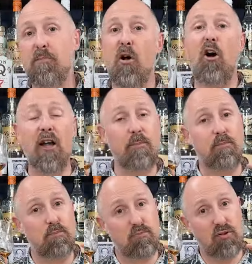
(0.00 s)
But I
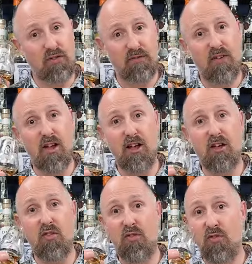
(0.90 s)
prefer
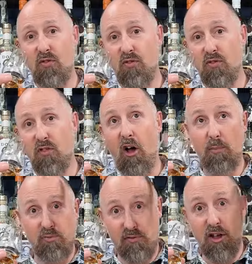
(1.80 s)

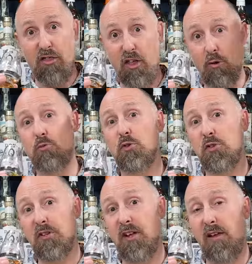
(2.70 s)

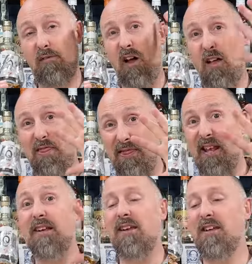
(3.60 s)
those, if I
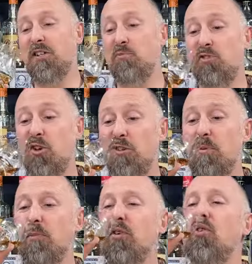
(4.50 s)
think at this precise
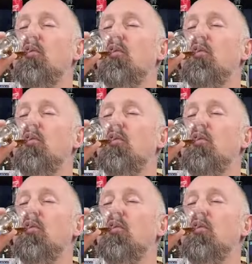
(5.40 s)
moment.